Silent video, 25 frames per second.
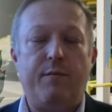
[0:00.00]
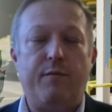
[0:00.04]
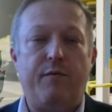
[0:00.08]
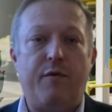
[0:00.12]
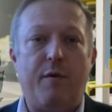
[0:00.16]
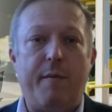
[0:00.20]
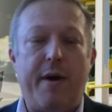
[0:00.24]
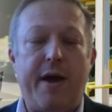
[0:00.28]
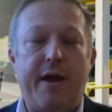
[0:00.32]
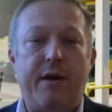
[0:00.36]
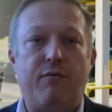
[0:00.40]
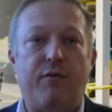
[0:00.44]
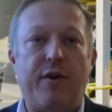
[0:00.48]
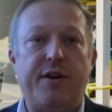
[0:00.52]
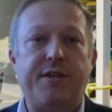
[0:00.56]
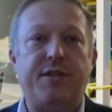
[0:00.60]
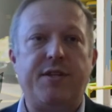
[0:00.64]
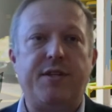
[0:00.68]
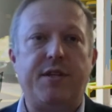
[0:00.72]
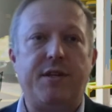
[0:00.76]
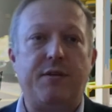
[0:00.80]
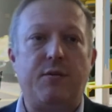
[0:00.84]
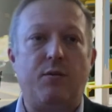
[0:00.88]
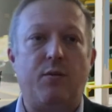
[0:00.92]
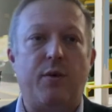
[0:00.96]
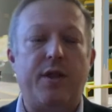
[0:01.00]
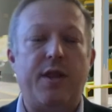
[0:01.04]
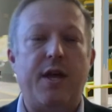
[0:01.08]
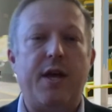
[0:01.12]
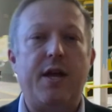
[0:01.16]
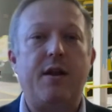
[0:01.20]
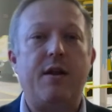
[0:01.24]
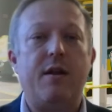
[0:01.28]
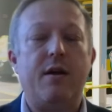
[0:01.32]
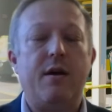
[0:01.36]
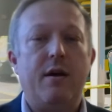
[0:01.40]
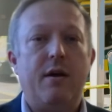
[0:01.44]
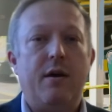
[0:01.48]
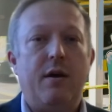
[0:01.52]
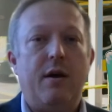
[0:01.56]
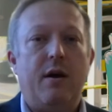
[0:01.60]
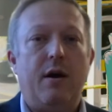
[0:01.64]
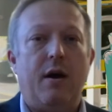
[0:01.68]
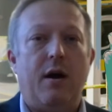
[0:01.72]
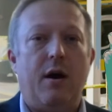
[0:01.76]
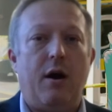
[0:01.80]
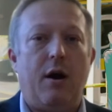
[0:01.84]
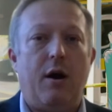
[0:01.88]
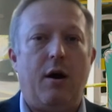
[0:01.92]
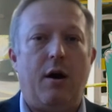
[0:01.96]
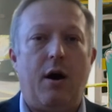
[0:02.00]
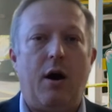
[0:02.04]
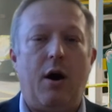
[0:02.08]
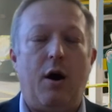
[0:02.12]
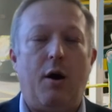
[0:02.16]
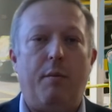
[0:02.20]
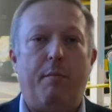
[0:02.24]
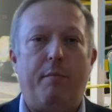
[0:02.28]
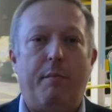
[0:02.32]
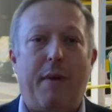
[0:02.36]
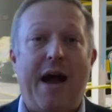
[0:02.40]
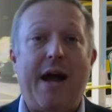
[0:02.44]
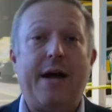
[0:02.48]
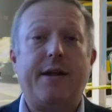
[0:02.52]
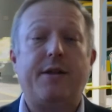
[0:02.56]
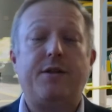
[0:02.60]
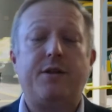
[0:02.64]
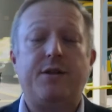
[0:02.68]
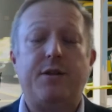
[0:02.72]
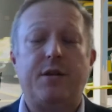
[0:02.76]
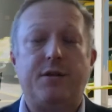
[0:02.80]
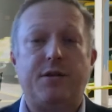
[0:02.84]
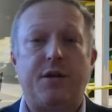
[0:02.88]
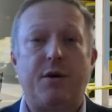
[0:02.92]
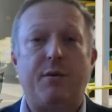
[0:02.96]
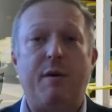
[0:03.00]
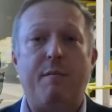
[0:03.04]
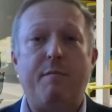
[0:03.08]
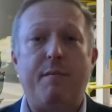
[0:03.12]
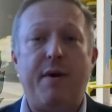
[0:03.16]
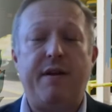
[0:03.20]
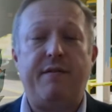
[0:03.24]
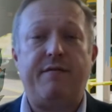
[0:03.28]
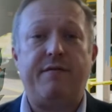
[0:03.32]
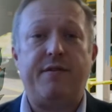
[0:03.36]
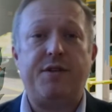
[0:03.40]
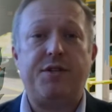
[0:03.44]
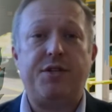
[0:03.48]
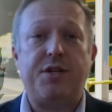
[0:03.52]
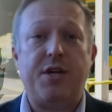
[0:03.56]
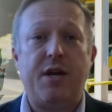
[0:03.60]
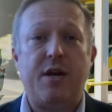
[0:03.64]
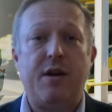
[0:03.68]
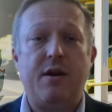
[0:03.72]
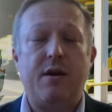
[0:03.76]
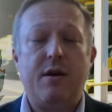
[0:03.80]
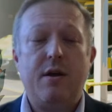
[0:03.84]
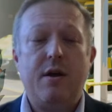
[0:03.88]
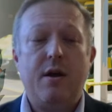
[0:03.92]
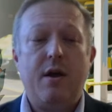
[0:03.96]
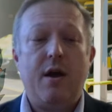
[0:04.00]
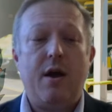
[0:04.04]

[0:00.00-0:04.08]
from a resident within our patch, so in Bedfordshire,